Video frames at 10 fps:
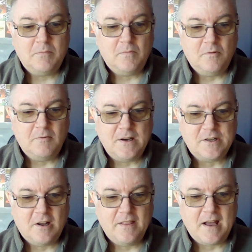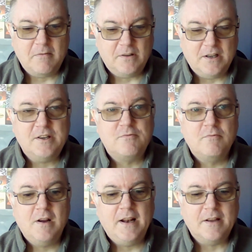Always like that one, and it's
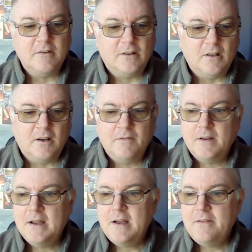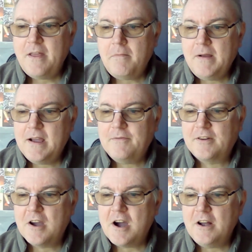really good live. Then we have
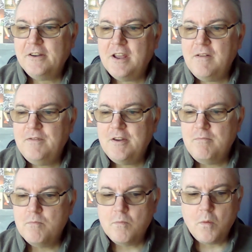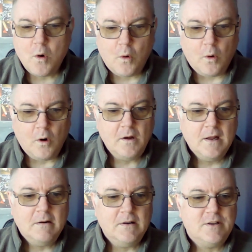Can't Give You More,
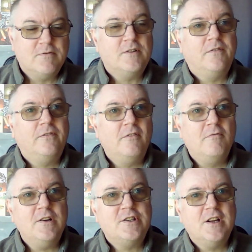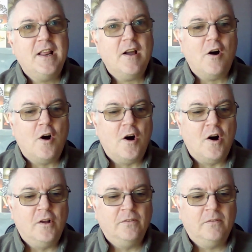which was originally
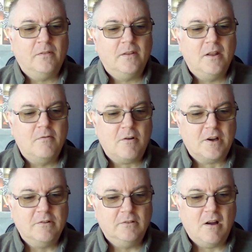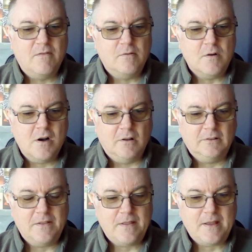on Rockin' All Over the World,
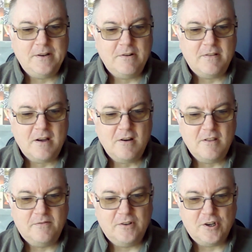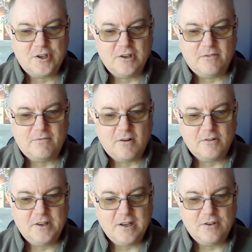and then they do that other version off Rock
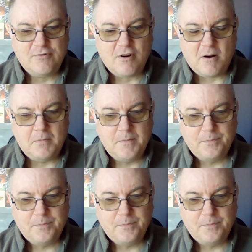to Your Drop.